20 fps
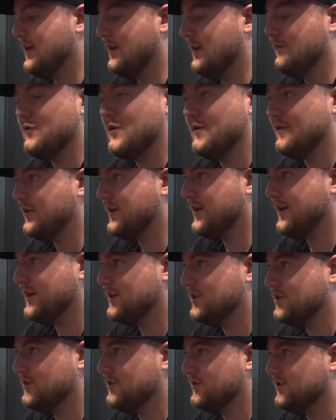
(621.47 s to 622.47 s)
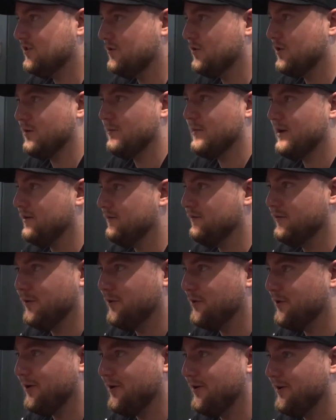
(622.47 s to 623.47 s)
if you have the connections and you can make a
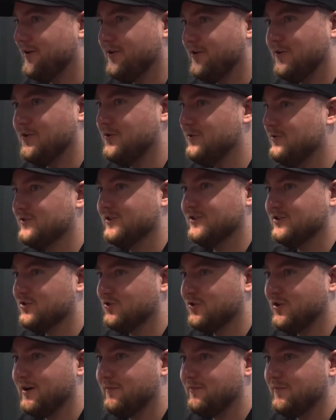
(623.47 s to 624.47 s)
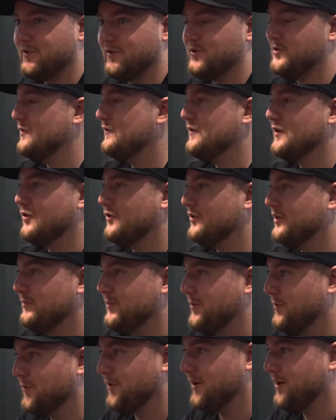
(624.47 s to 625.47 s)
phone call and you can use Instagram, then you have nothing to
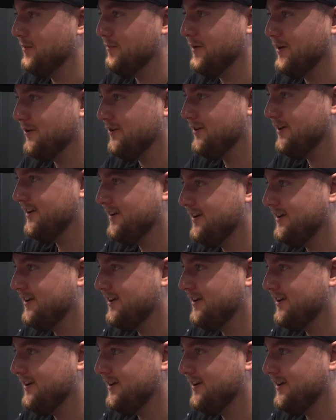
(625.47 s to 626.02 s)
be worried about.